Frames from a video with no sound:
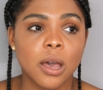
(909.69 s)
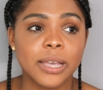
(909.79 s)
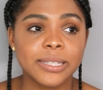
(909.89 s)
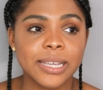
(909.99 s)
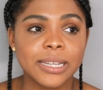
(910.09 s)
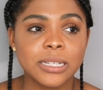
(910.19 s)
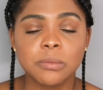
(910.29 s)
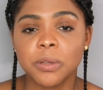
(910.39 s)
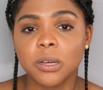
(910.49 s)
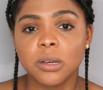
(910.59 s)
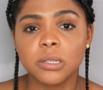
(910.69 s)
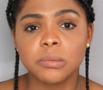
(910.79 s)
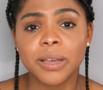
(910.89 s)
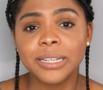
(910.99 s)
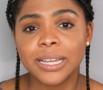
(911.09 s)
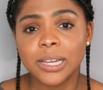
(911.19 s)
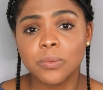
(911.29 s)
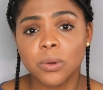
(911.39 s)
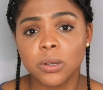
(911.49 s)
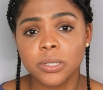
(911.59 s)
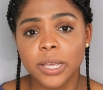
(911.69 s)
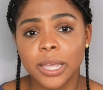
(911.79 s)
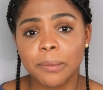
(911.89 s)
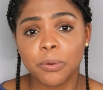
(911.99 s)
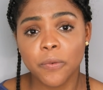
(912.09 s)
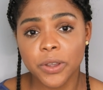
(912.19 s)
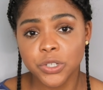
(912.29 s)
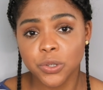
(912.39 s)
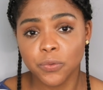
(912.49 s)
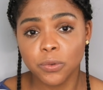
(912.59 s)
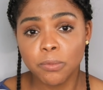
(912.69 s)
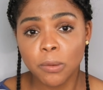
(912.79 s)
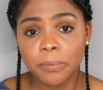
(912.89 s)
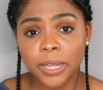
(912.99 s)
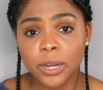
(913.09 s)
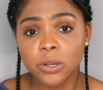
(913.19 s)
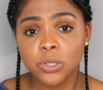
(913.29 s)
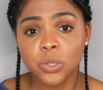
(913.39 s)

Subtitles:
I say this because my dad was a professional football player,